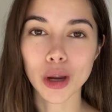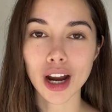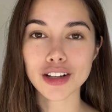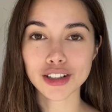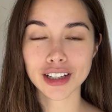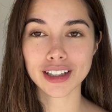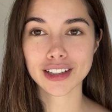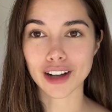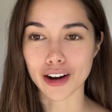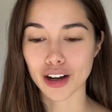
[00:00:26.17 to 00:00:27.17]
are just gonna
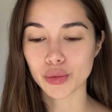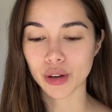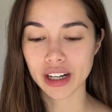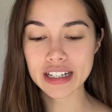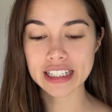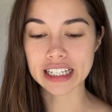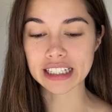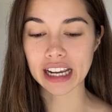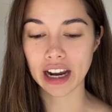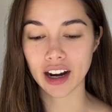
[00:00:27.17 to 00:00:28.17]
start off with our
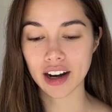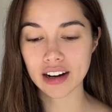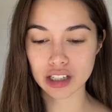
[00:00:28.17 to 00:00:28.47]
skincare,